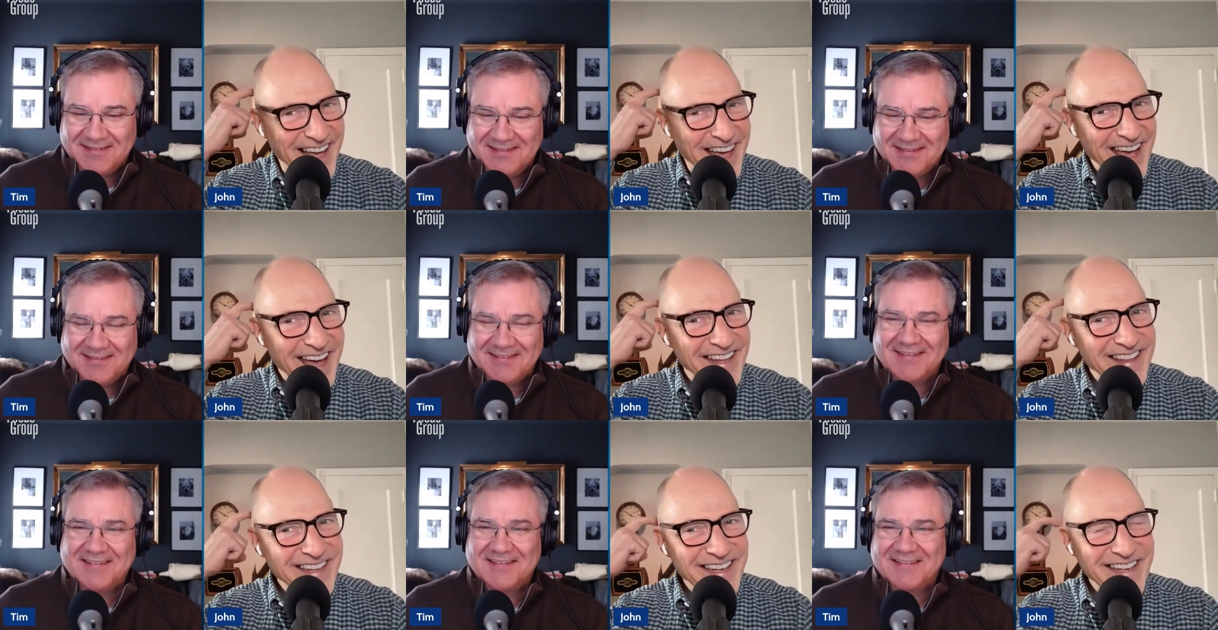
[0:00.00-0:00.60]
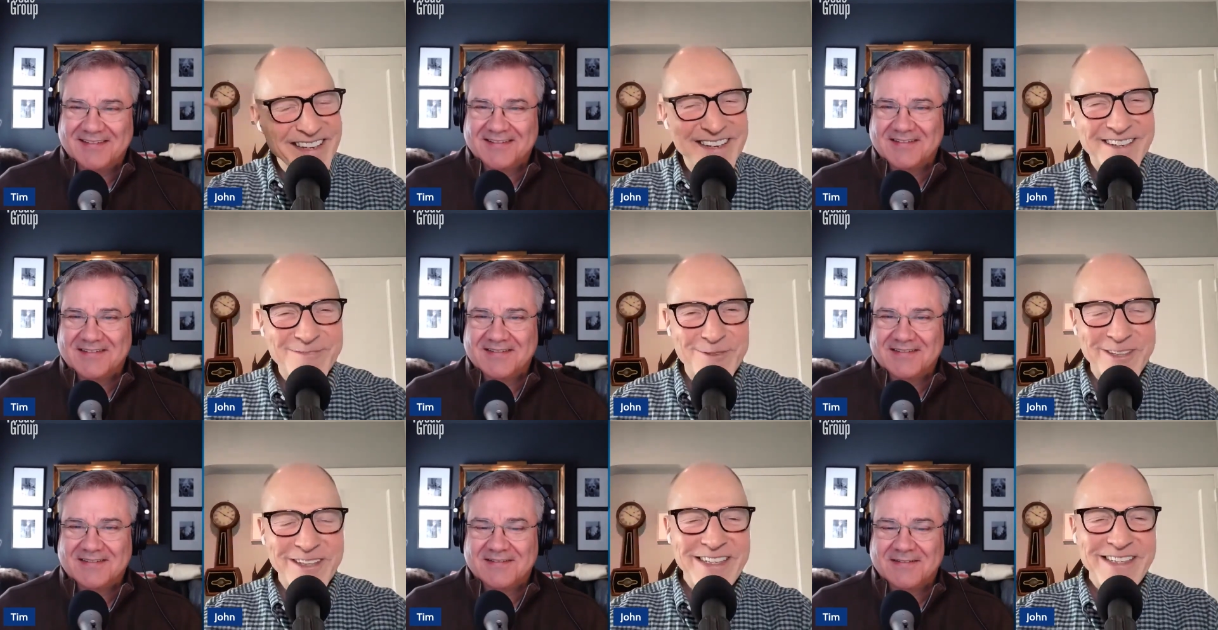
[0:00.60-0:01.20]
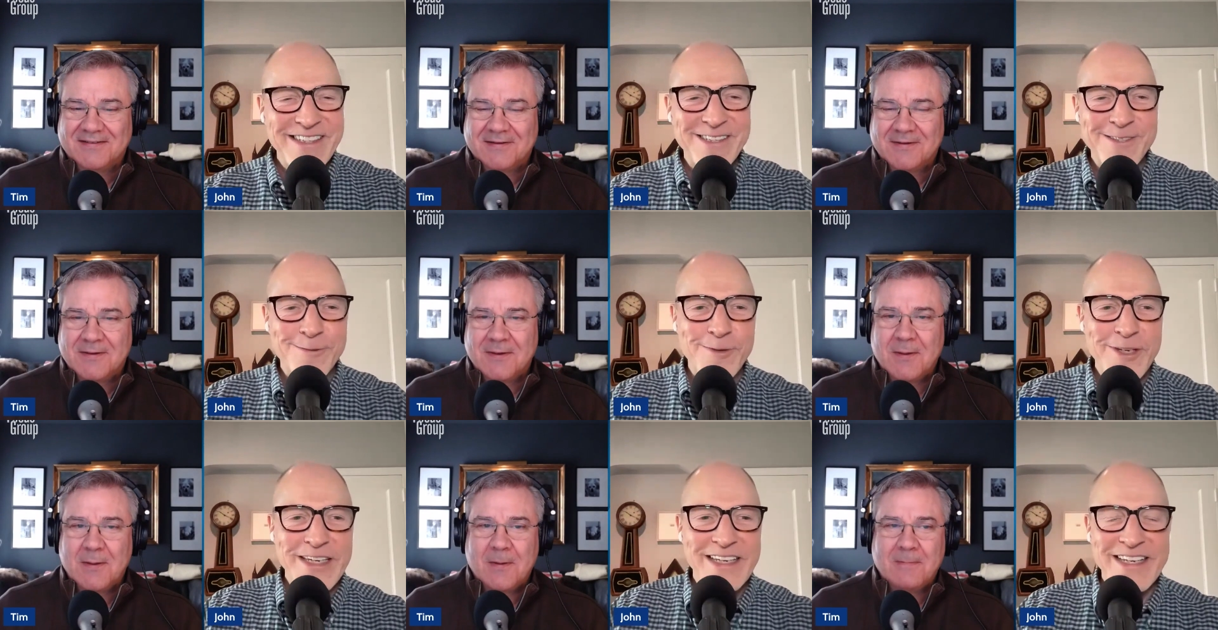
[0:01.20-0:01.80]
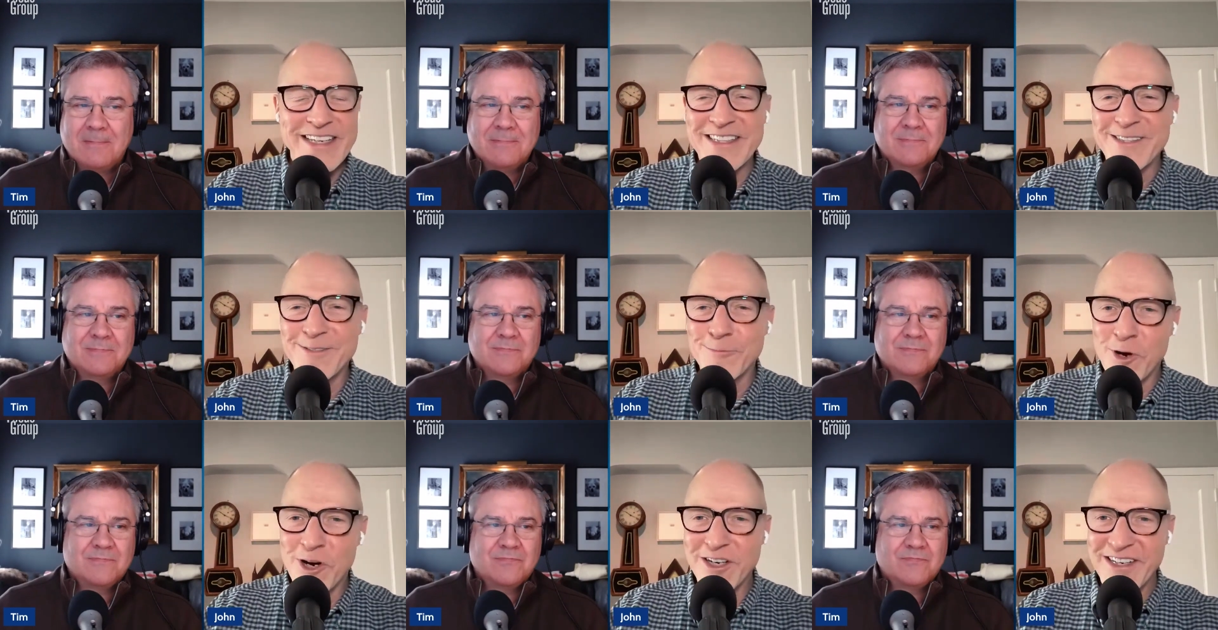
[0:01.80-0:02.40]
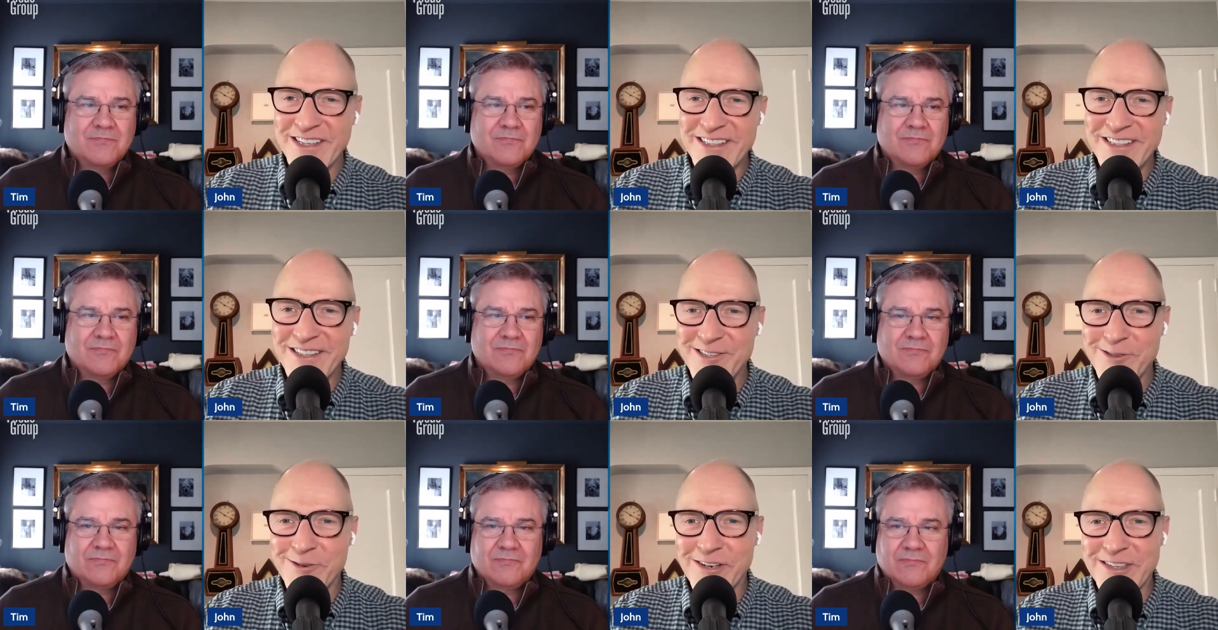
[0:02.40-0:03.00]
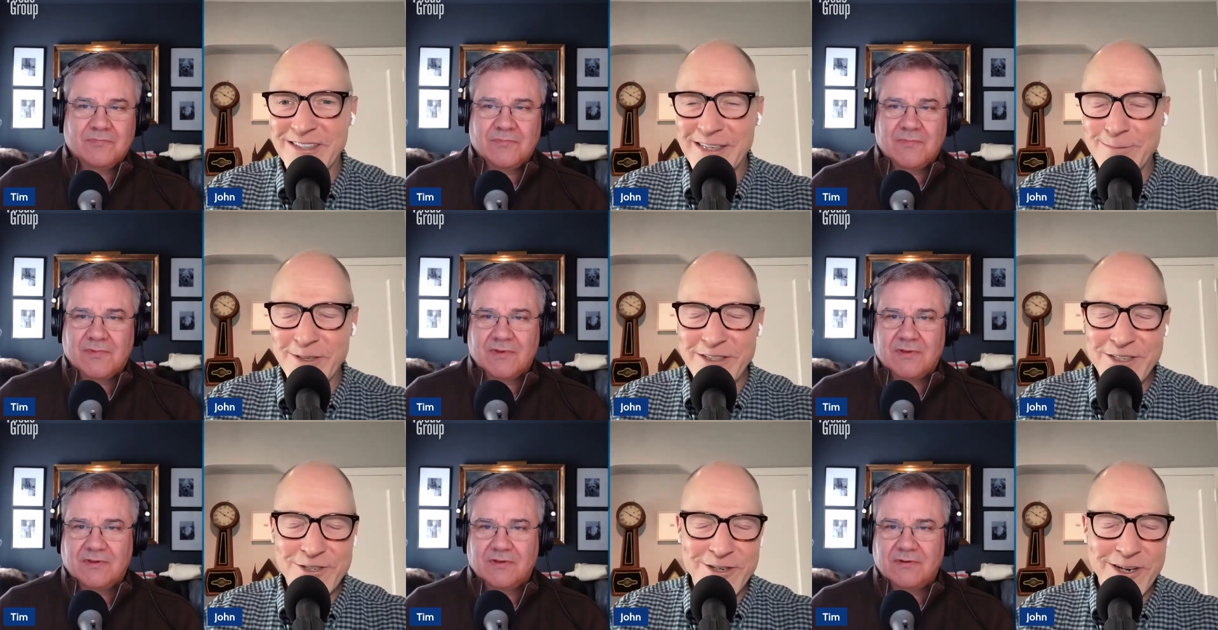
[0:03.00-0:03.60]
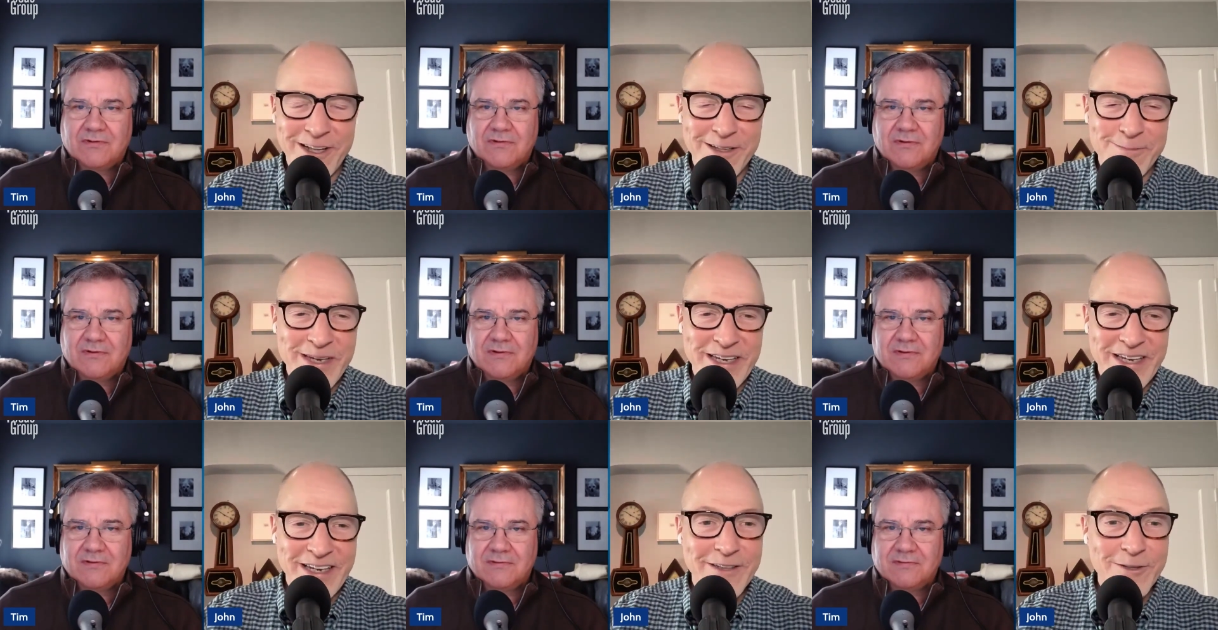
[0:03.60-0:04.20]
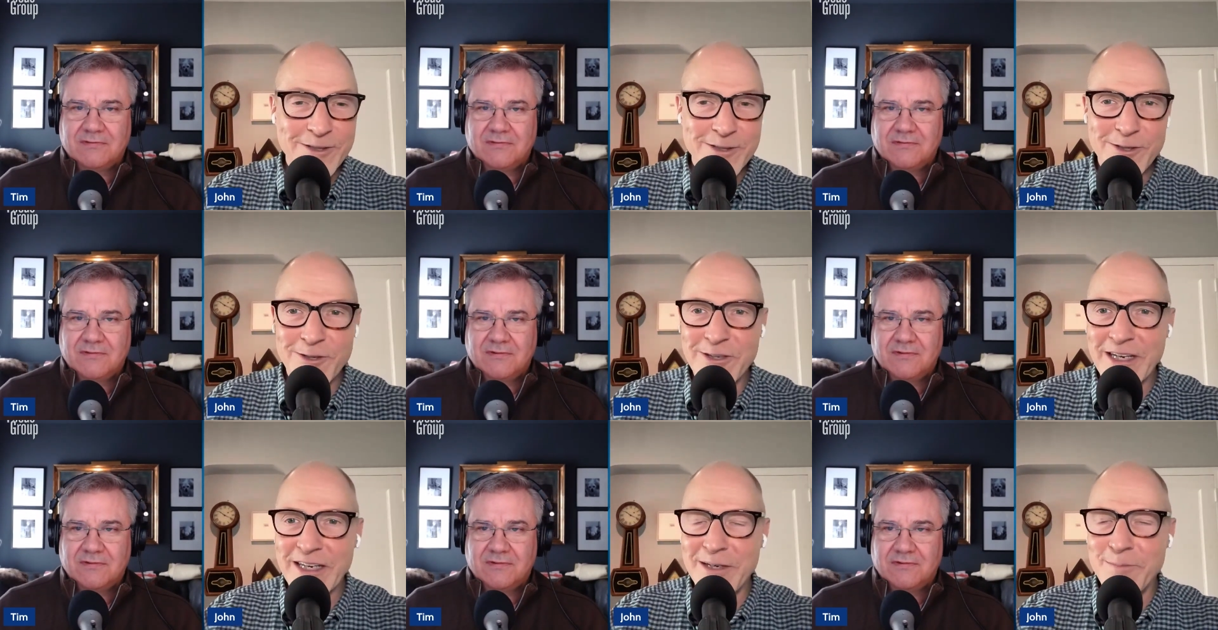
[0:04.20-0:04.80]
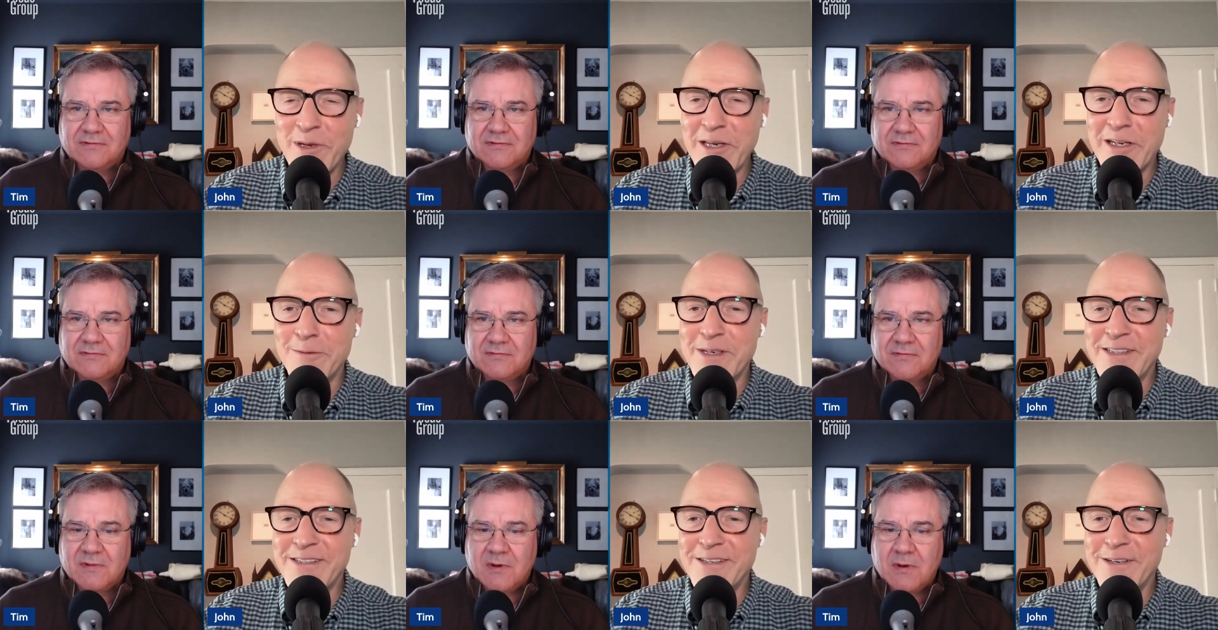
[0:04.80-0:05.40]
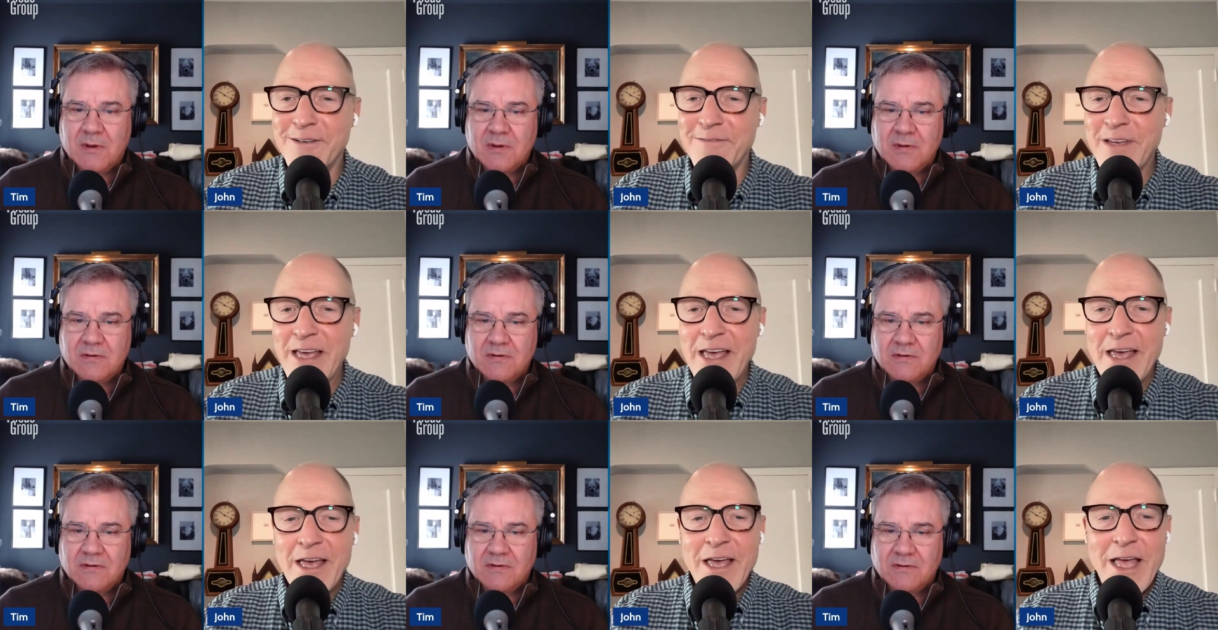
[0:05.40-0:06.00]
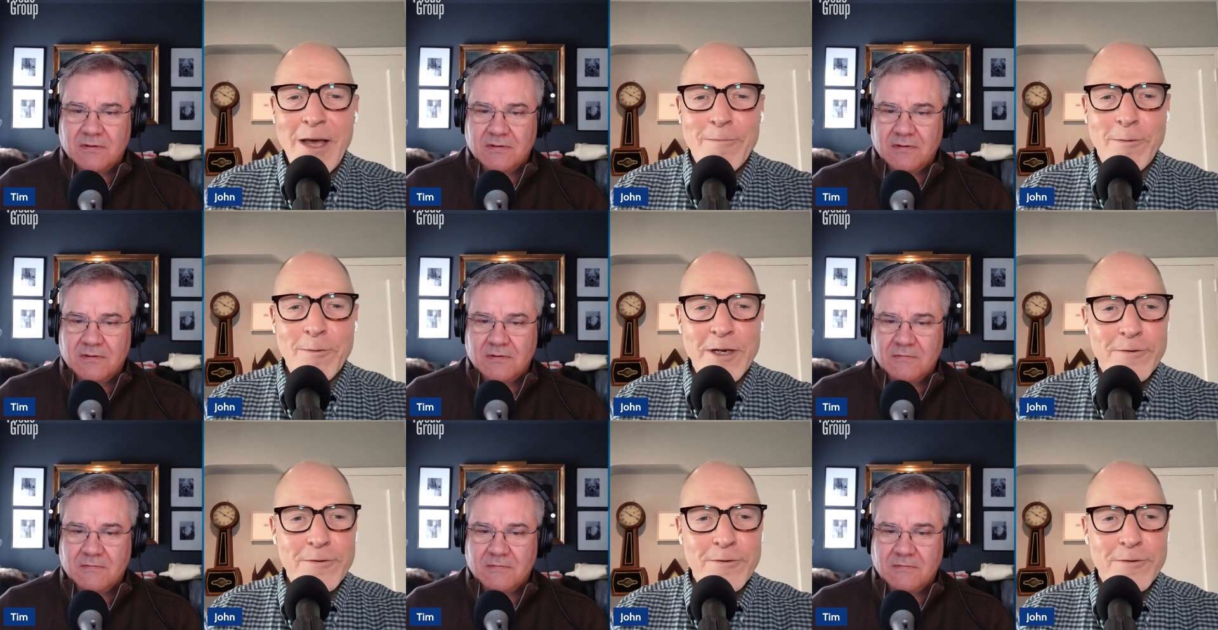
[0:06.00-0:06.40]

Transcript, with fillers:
Speaker 1: And the uh, release this week is Wonka, starring Timothée Chalamet. It looks good. I'm going to pick it up myself. We want to